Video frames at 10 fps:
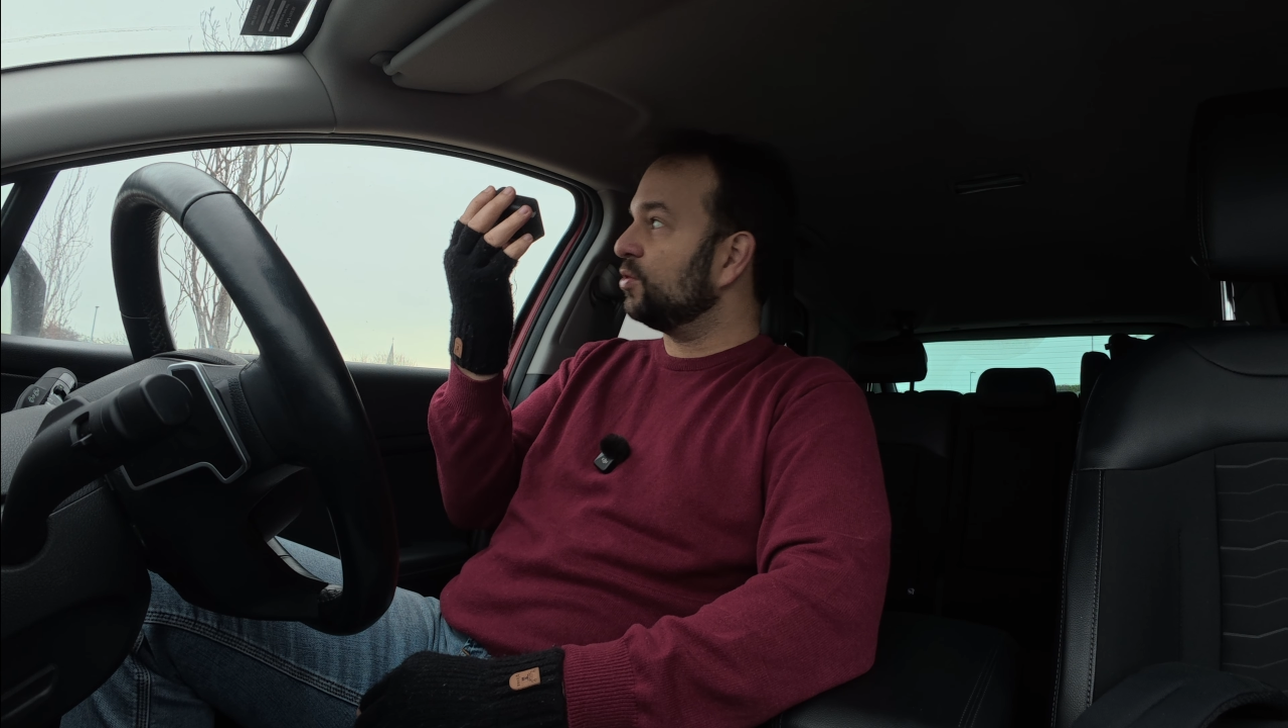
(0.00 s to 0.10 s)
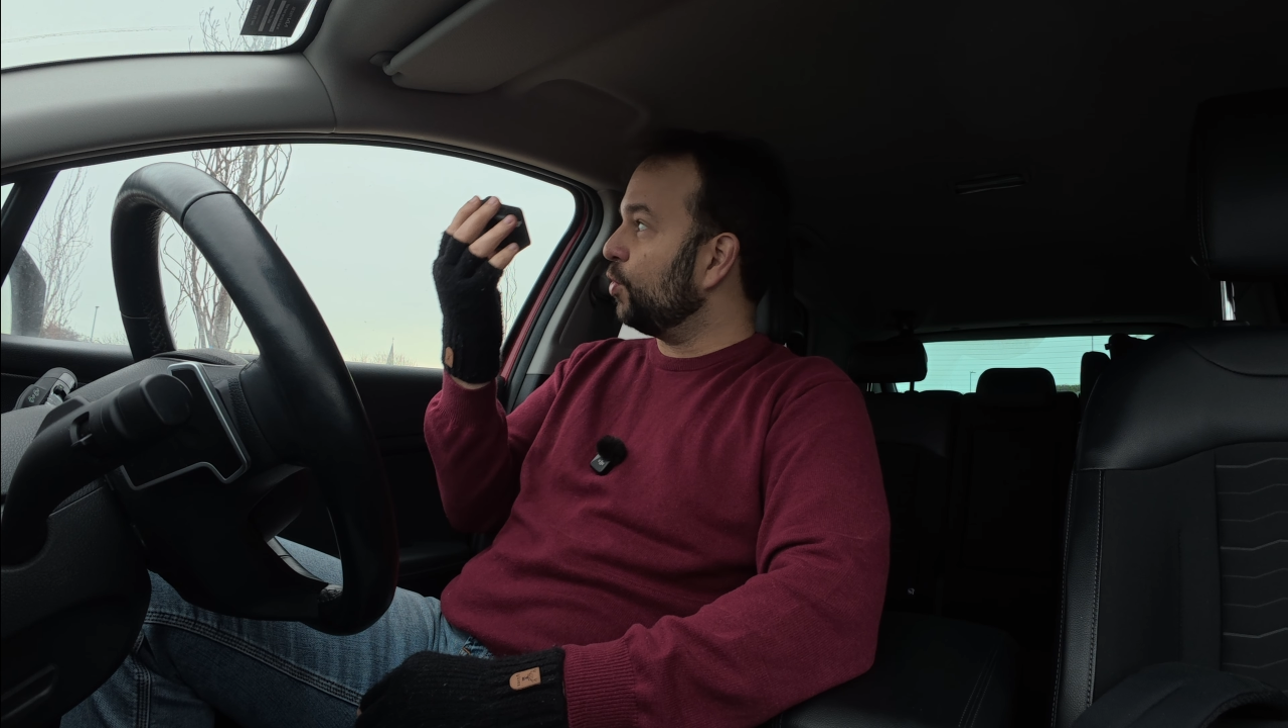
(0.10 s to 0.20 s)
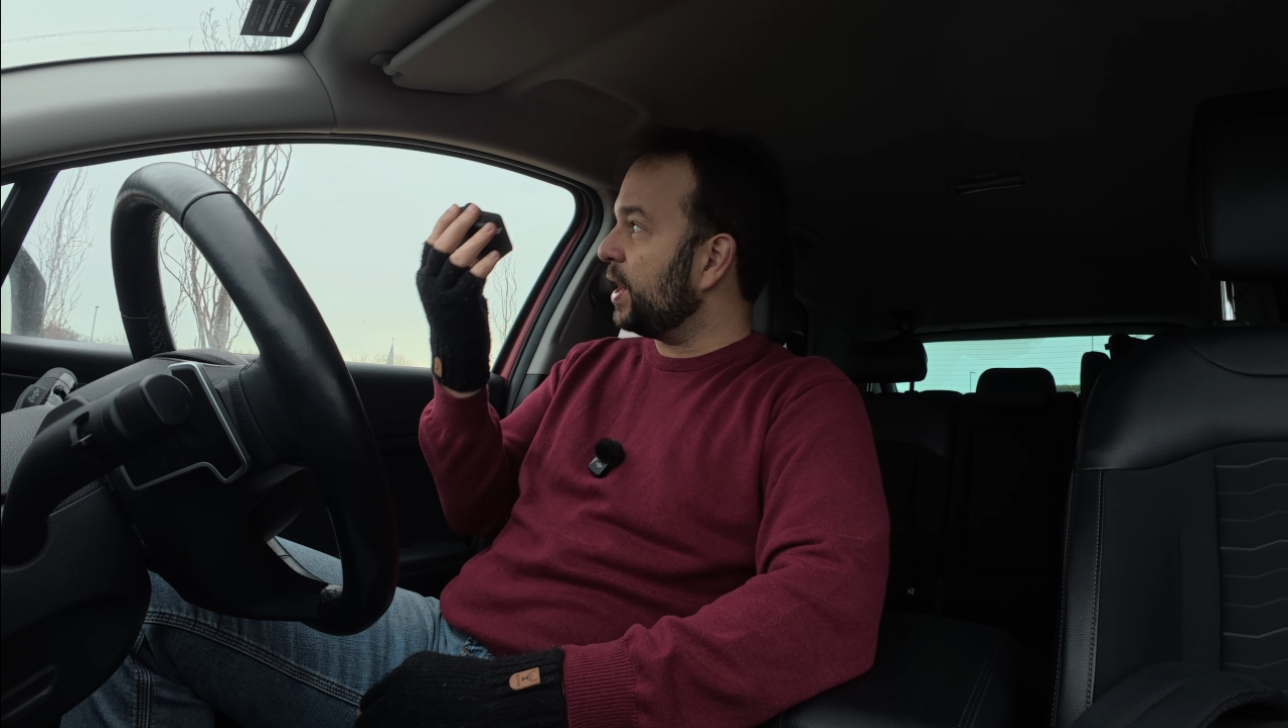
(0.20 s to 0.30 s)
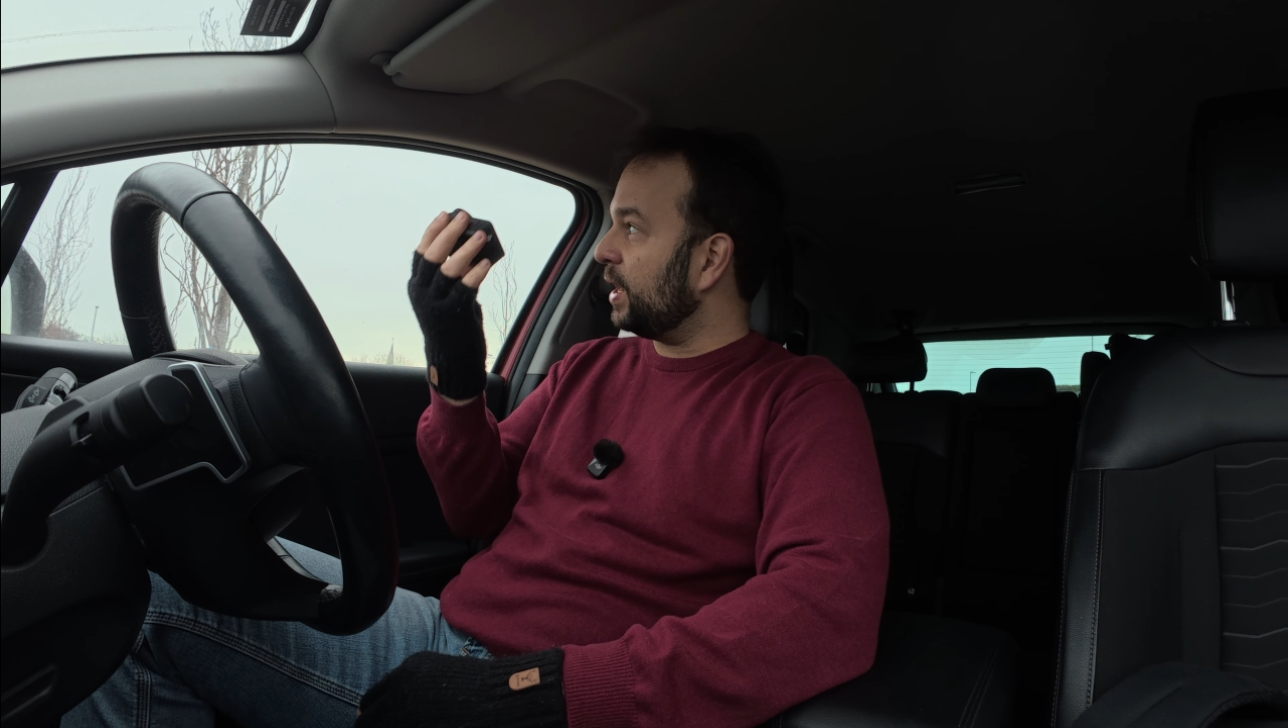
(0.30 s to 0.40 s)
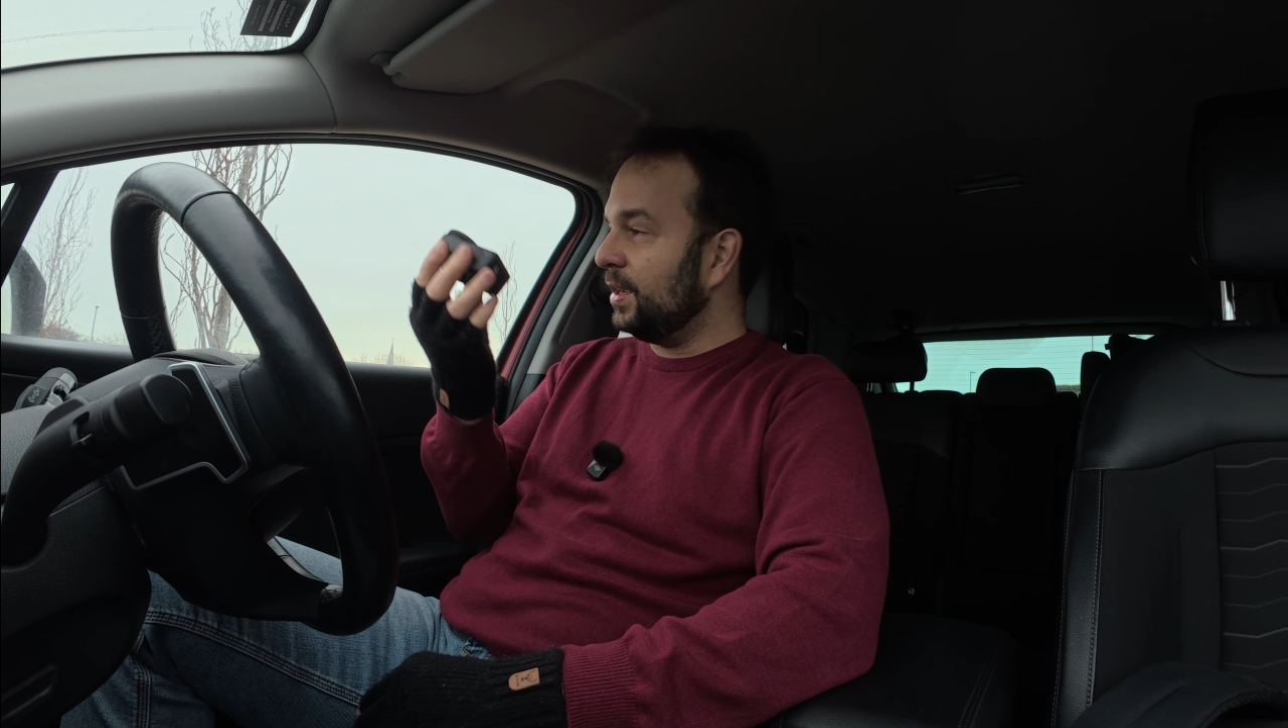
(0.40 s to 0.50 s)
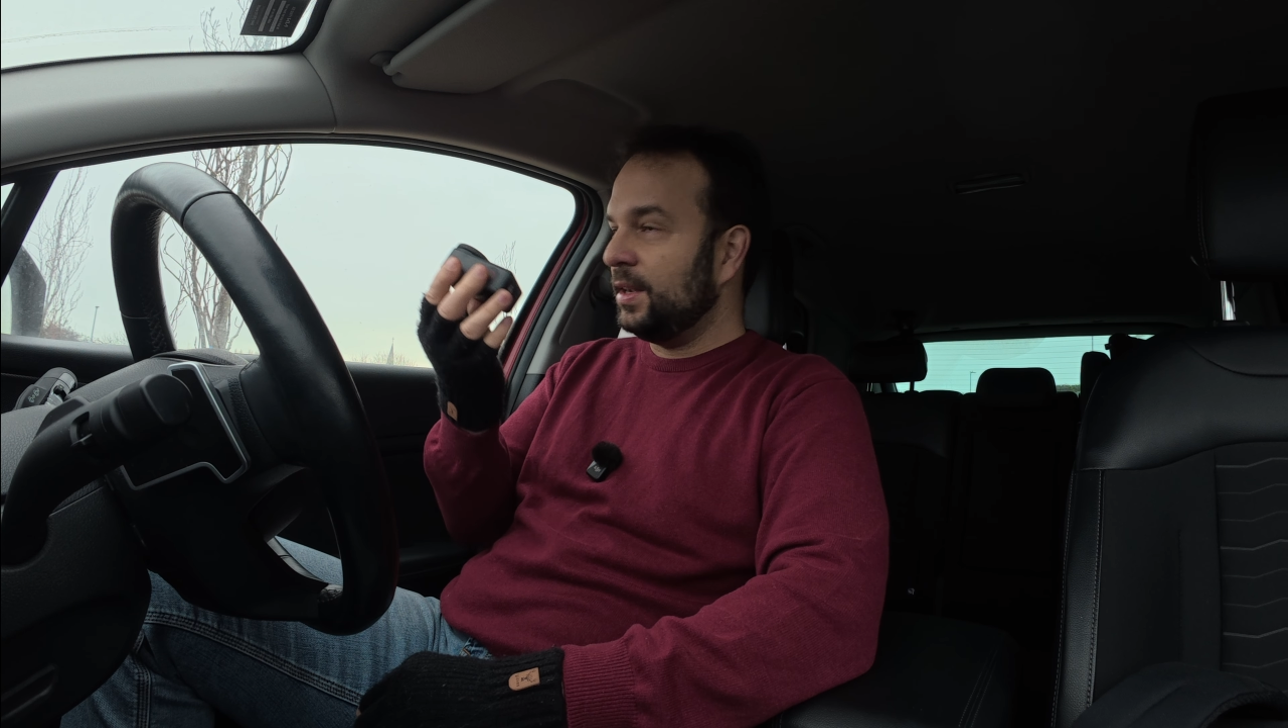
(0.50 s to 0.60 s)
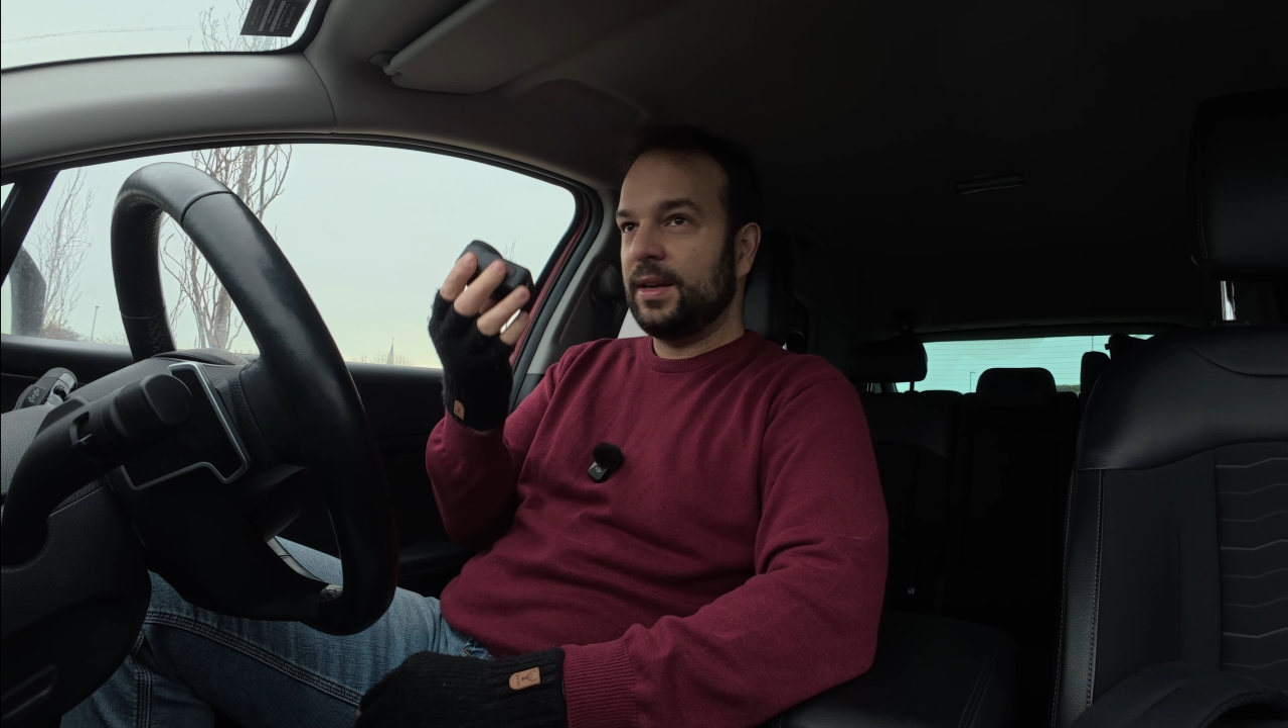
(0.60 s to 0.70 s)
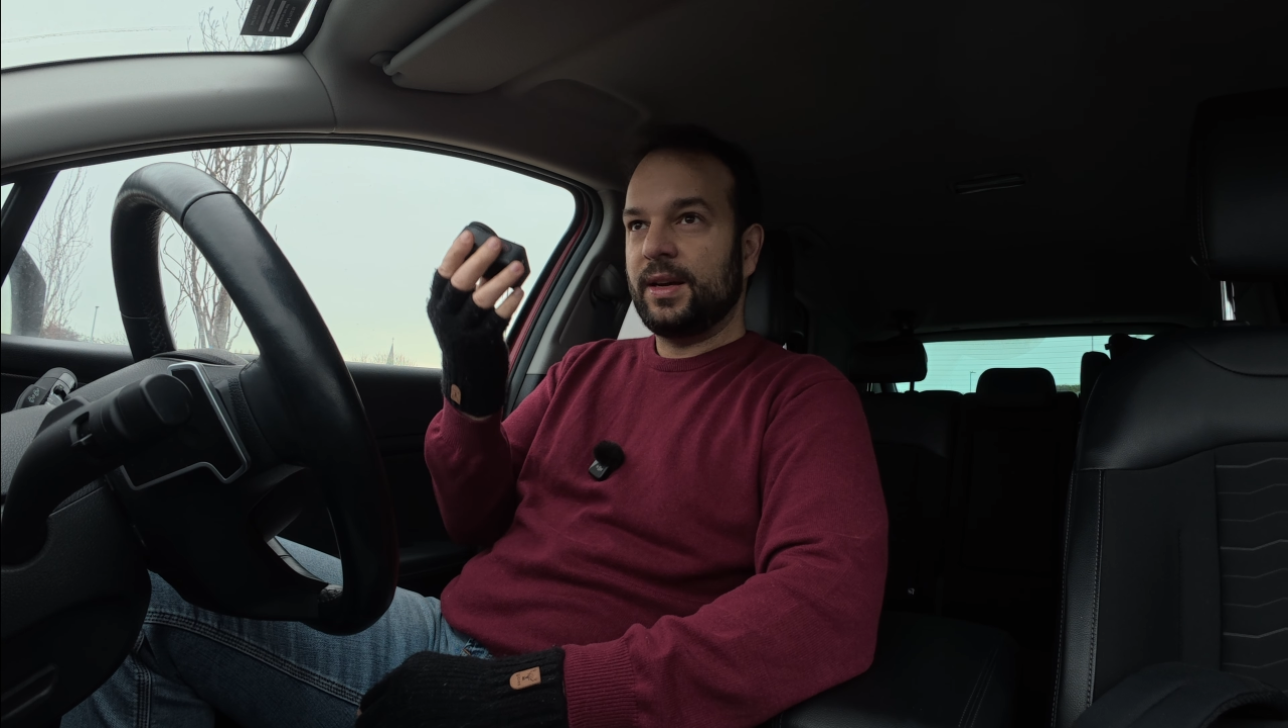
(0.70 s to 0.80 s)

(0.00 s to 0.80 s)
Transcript: gray